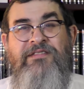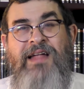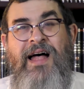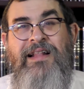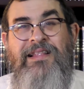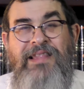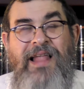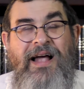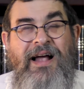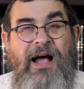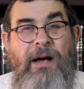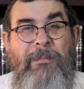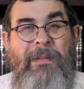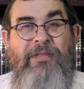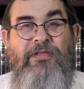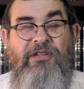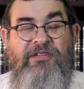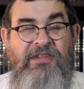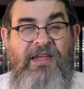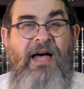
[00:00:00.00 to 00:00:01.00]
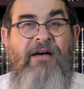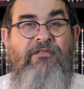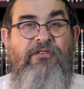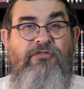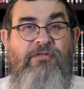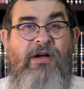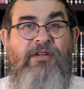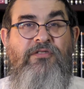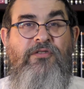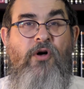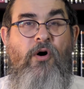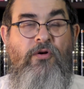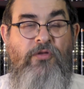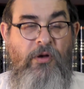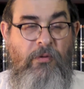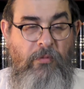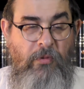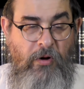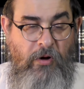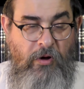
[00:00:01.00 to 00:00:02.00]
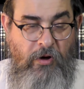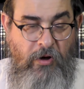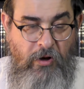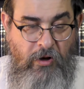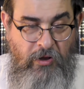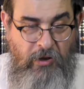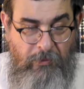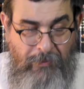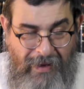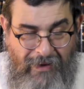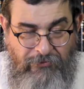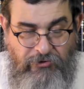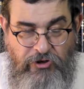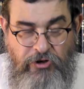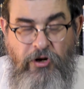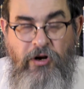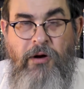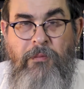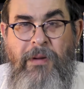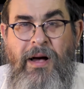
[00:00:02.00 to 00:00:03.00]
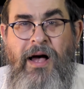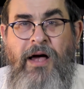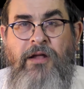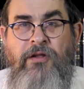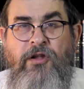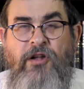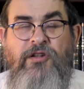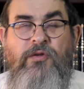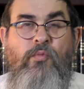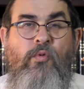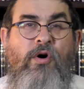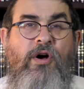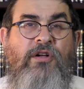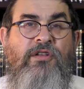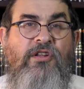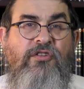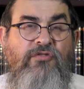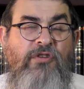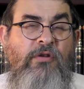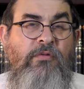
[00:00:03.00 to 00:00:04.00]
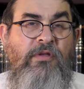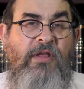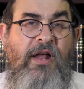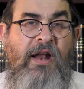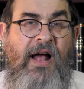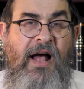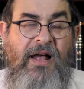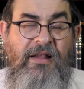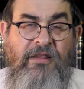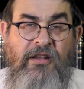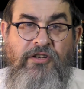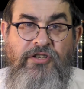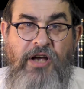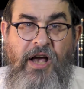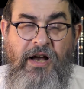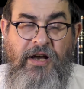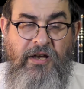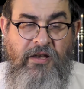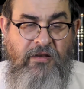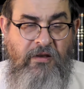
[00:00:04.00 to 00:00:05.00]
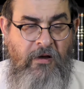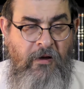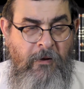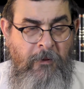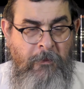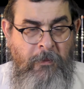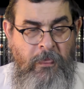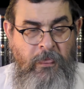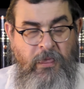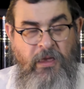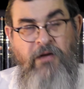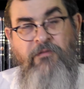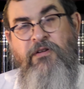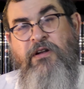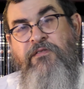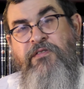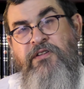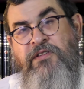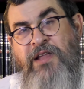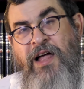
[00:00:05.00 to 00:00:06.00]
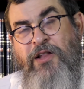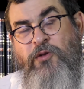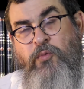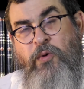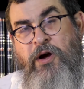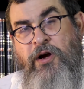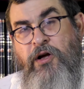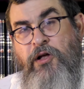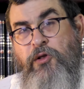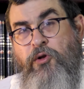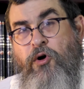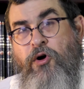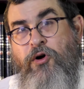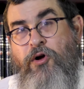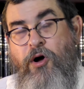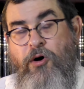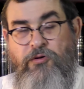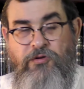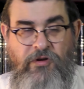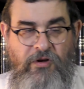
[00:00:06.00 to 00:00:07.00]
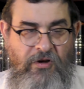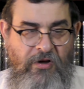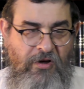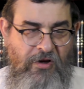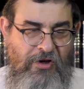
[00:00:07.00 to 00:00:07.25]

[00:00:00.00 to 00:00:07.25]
It's not like Chabad doesn't have a dress code. Uh, a uh, Lubavitcher younger man doesn't walk in the street without a hat and a jacket, even if he's not wearing a long coat.